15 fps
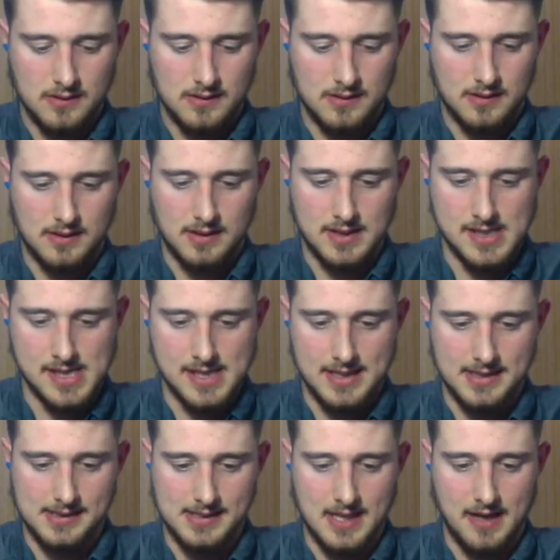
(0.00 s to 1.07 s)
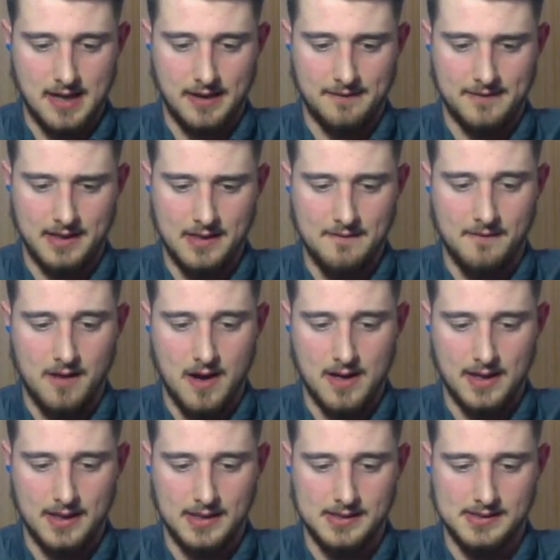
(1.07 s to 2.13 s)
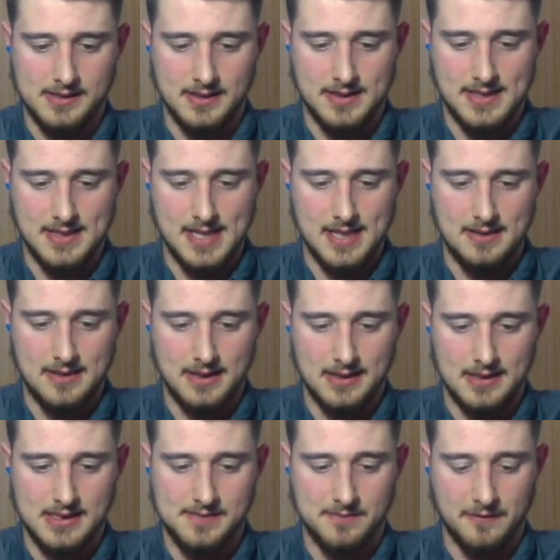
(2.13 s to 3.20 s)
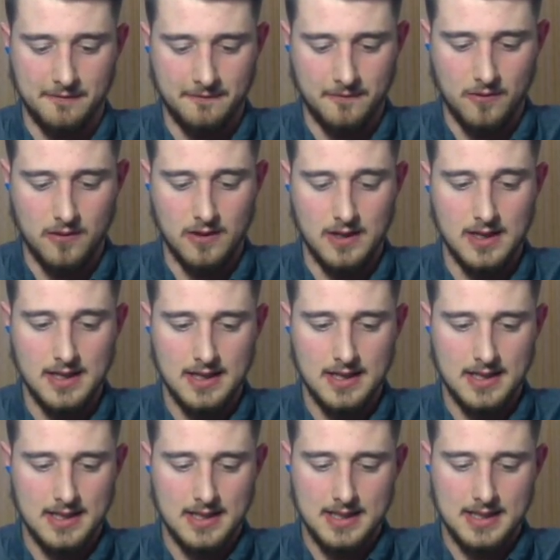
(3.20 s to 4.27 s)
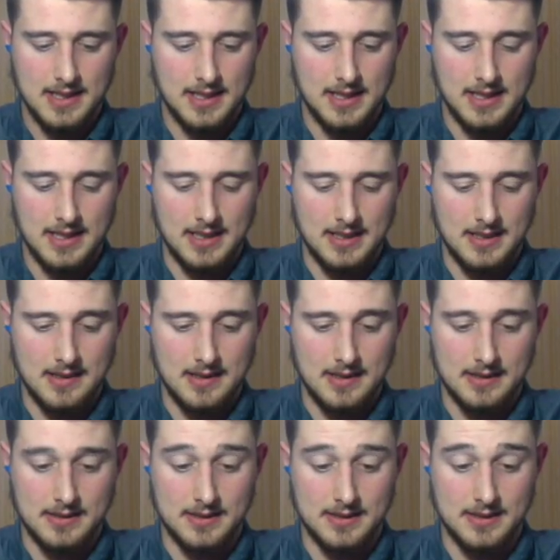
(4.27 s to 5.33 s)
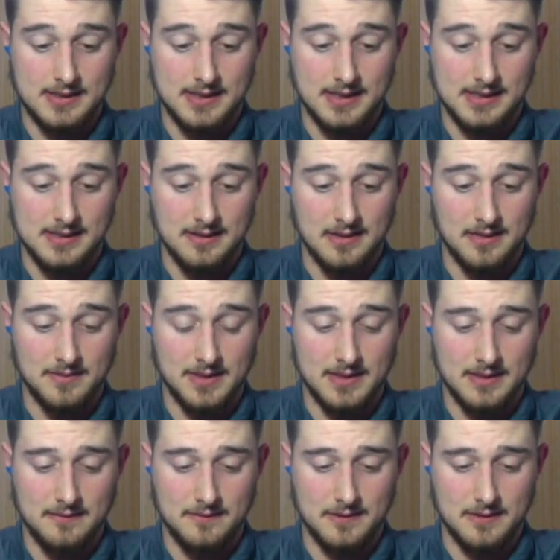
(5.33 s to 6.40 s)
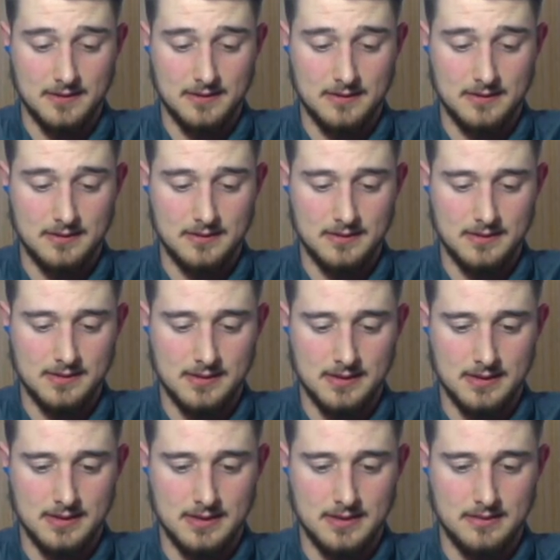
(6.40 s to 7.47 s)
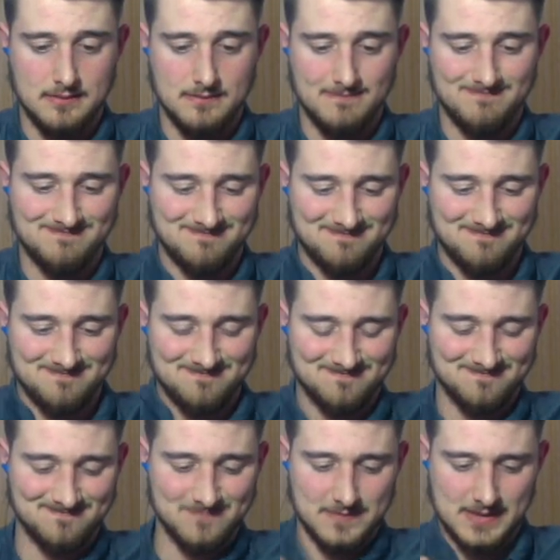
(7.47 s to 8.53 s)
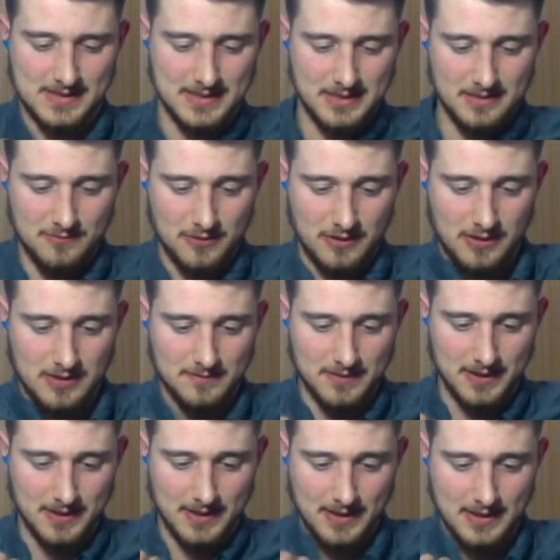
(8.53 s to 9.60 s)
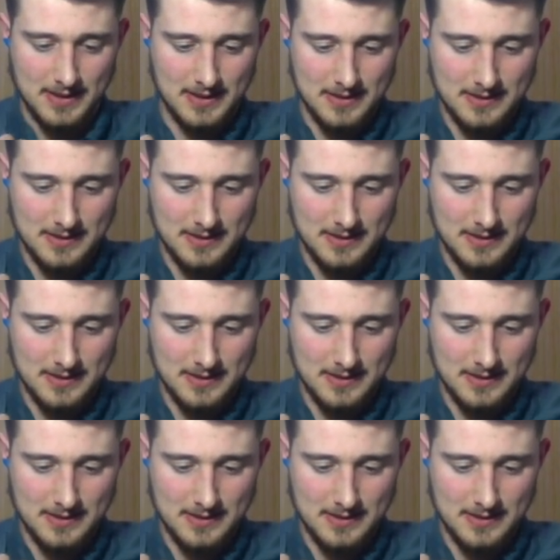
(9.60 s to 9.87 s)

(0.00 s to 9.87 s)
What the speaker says: Because I think I've gone against a deck like this before. Actually, this deck's a little bit different. It's a little more complicated.